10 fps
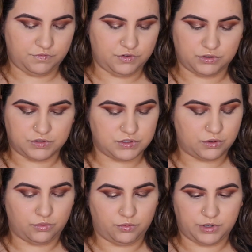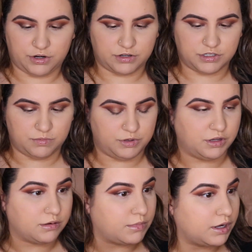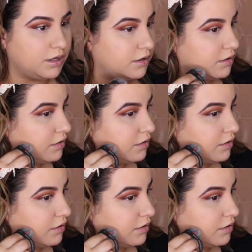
Feels so weird dipping in my